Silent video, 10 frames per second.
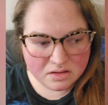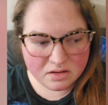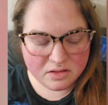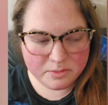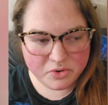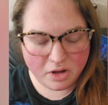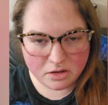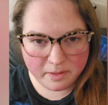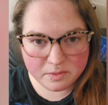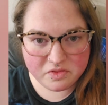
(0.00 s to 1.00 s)
kind of like
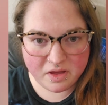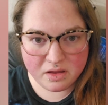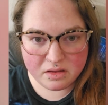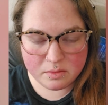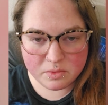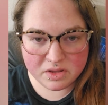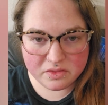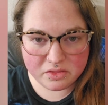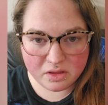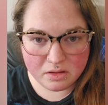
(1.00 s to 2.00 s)
preoccupied with that,
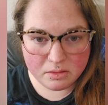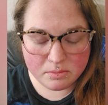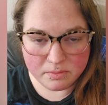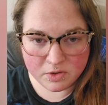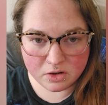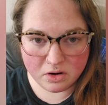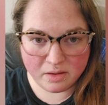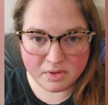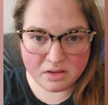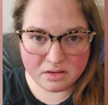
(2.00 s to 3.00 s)
with her
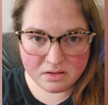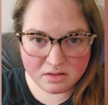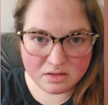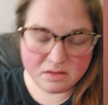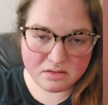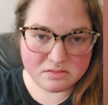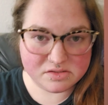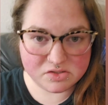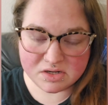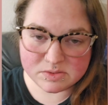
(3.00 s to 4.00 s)
grandma,
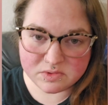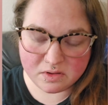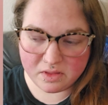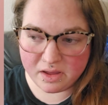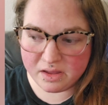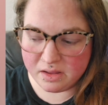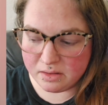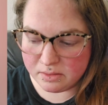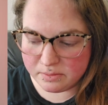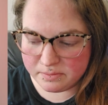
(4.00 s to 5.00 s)
and stressed with all that.
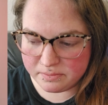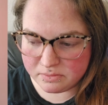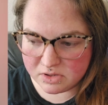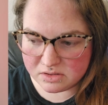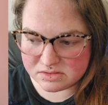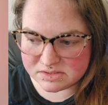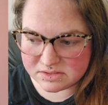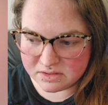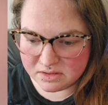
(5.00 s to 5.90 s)
What else?